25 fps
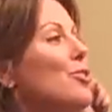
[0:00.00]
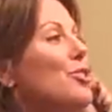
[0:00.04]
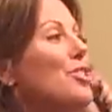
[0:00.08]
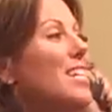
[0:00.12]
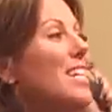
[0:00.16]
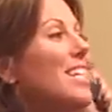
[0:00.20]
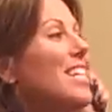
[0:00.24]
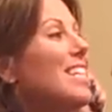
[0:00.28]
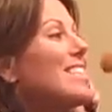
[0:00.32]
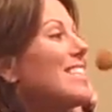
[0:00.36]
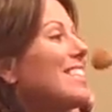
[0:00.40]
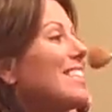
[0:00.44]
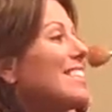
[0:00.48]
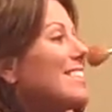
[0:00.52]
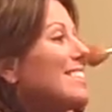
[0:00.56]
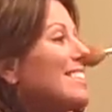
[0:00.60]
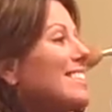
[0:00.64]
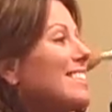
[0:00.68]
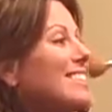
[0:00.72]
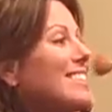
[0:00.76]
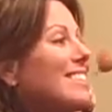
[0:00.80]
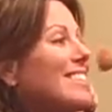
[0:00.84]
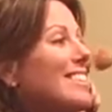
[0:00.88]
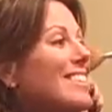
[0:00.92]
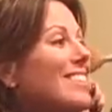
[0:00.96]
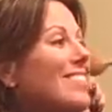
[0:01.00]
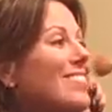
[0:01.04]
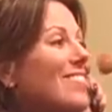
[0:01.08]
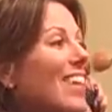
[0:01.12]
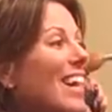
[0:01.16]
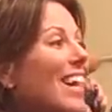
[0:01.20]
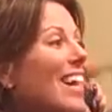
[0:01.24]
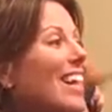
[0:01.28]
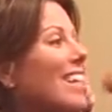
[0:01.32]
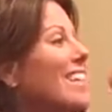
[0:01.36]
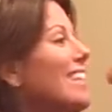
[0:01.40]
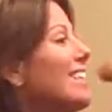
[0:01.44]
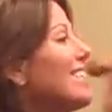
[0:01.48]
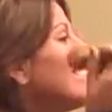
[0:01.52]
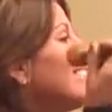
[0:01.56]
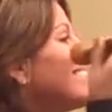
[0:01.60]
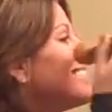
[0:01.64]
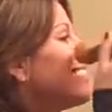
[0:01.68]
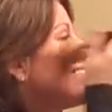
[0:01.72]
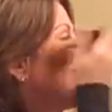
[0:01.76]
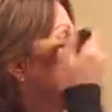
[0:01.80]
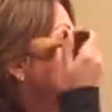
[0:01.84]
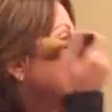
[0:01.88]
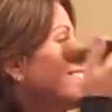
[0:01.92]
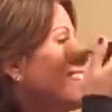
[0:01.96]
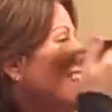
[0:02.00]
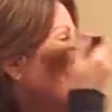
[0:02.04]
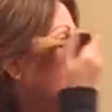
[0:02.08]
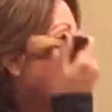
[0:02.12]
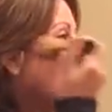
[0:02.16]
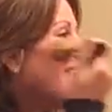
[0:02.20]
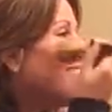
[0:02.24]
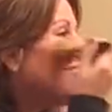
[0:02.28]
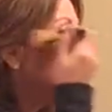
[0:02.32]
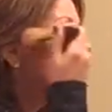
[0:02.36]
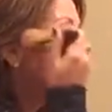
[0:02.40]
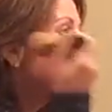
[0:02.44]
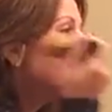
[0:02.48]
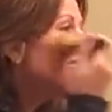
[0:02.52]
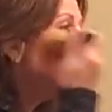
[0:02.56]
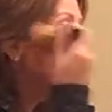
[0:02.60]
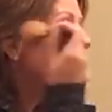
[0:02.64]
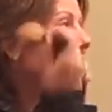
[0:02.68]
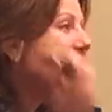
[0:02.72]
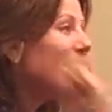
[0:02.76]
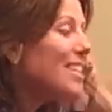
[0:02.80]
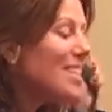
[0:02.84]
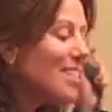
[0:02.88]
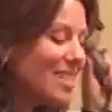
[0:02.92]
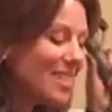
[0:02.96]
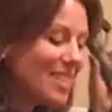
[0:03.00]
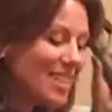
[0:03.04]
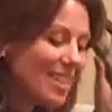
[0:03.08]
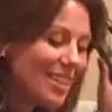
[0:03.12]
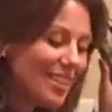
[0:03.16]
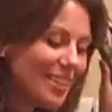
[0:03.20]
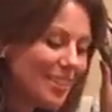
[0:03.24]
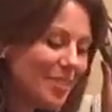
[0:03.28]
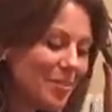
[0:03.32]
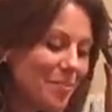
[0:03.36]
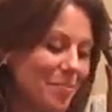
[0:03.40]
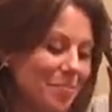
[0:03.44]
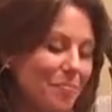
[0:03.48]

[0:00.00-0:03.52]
your cheeks. Smile. Apples, cheeks.